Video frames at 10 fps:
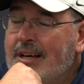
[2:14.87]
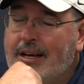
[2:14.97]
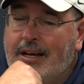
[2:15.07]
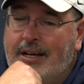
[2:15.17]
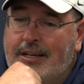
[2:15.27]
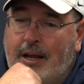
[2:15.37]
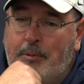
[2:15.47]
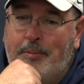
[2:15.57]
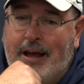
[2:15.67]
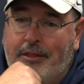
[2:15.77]
A
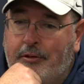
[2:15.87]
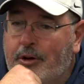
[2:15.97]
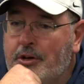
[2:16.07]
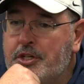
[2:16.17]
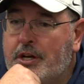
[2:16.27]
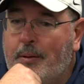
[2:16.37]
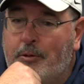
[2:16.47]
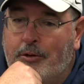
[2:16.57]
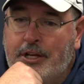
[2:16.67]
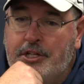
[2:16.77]
couple bad throws, a couple
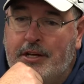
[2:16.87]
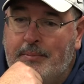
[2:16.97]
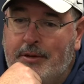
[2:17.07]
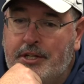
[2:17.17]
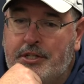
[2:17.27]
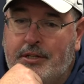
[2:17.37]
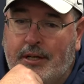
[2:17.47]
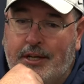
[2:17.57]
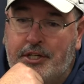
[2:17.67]
reads that he missed,